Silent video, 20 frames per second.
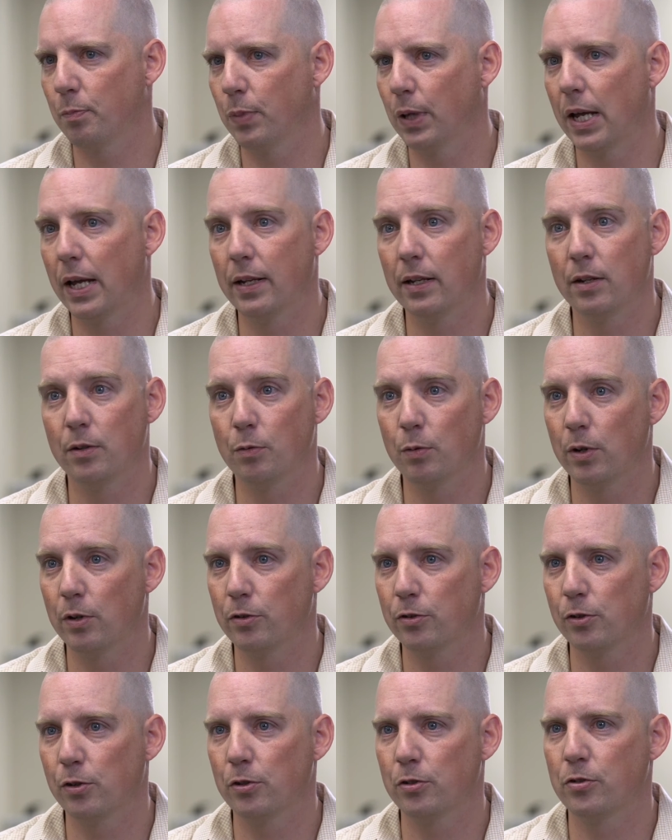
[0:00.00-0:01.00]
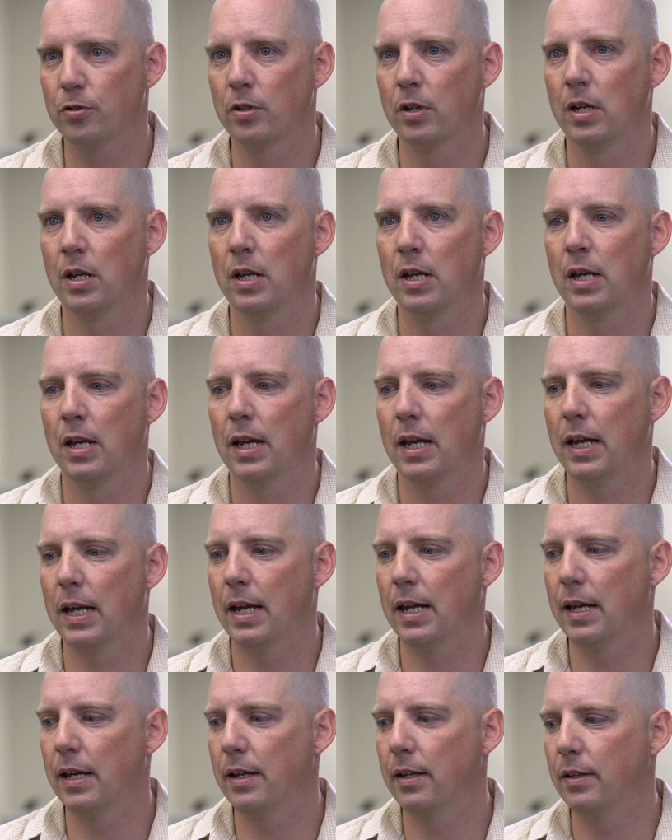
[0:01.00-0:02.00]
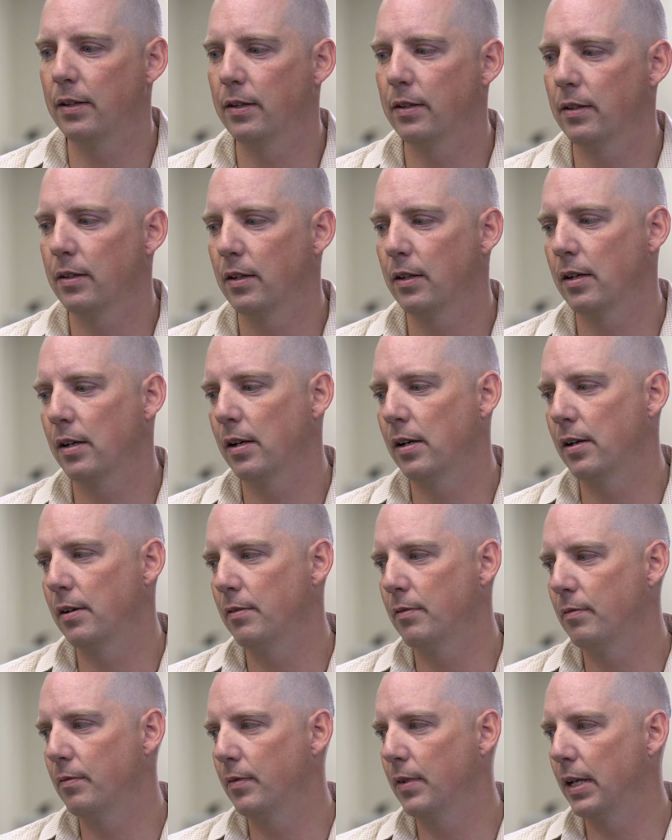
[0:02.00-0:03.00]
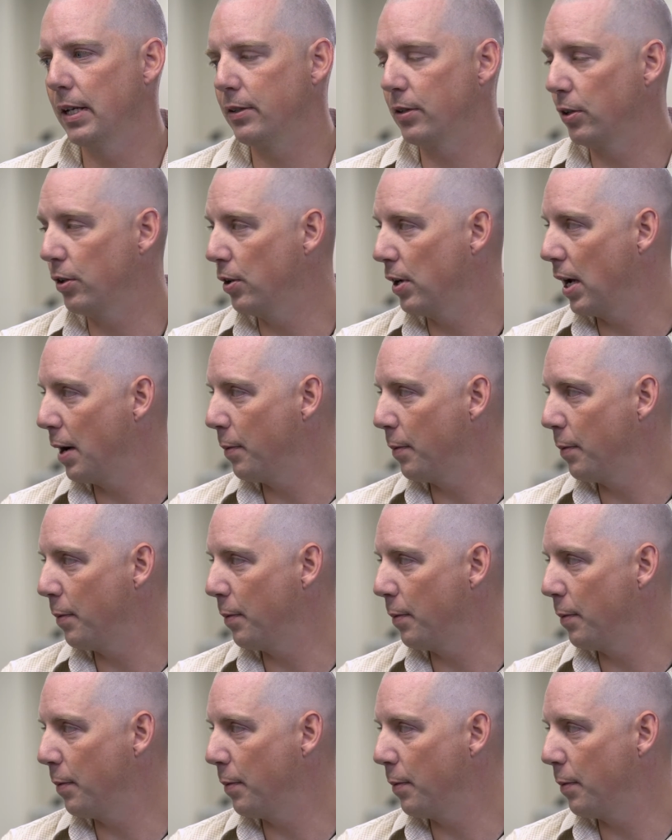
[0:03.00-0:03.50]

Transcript: blinded research. And um, it's a good